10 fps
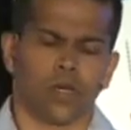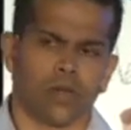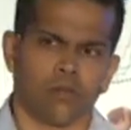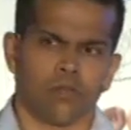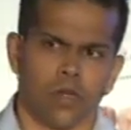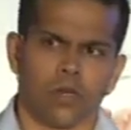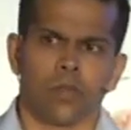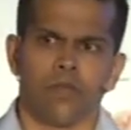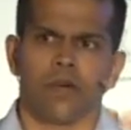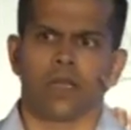We're gonna
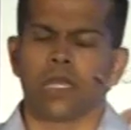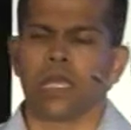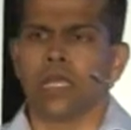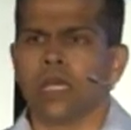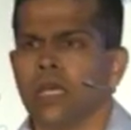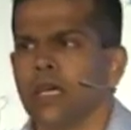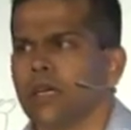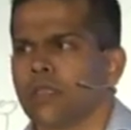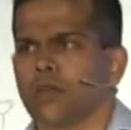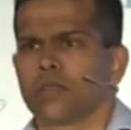be fine.
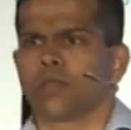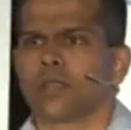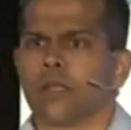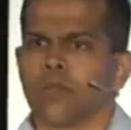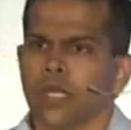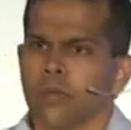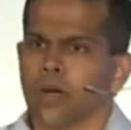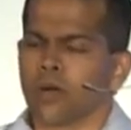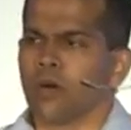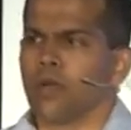They also tell me
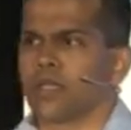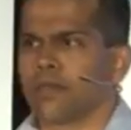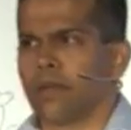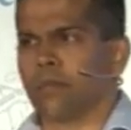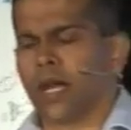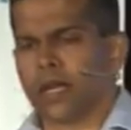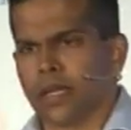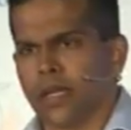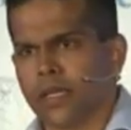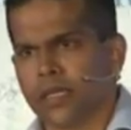about all the great
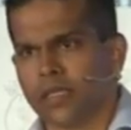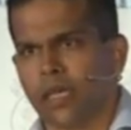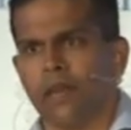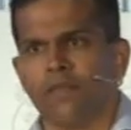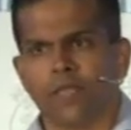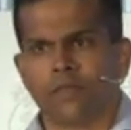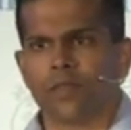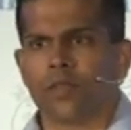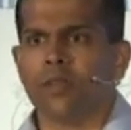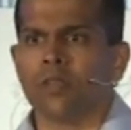marketing ideas they have in the
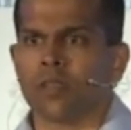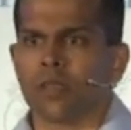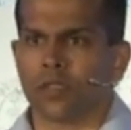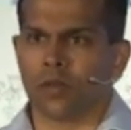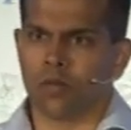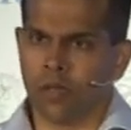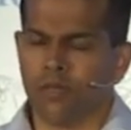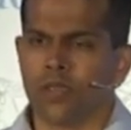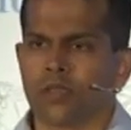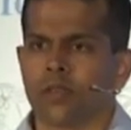future. So
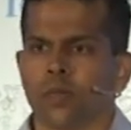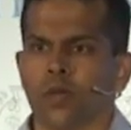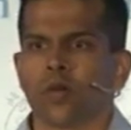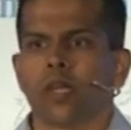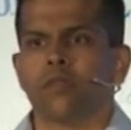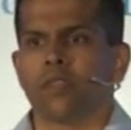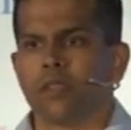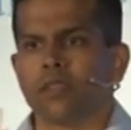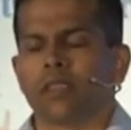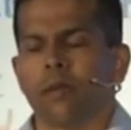everything's going to be okay
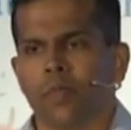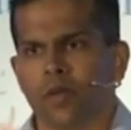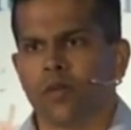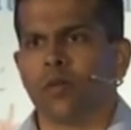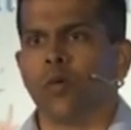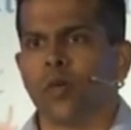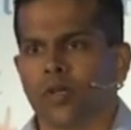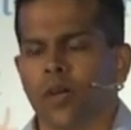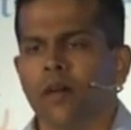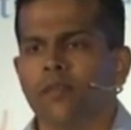with this temporary
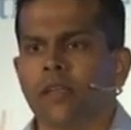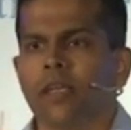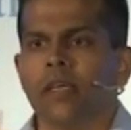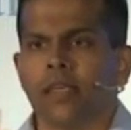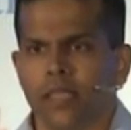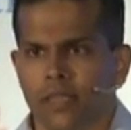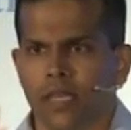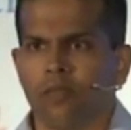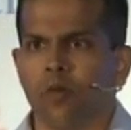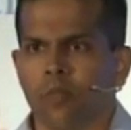overdraft that
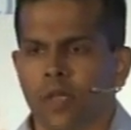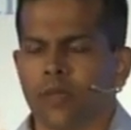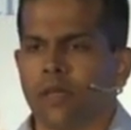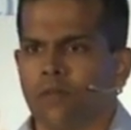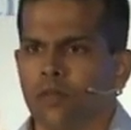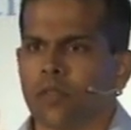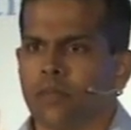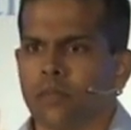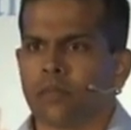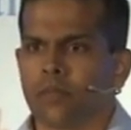they want me to get for
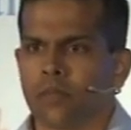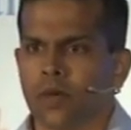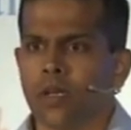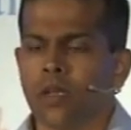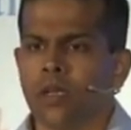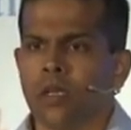them, right?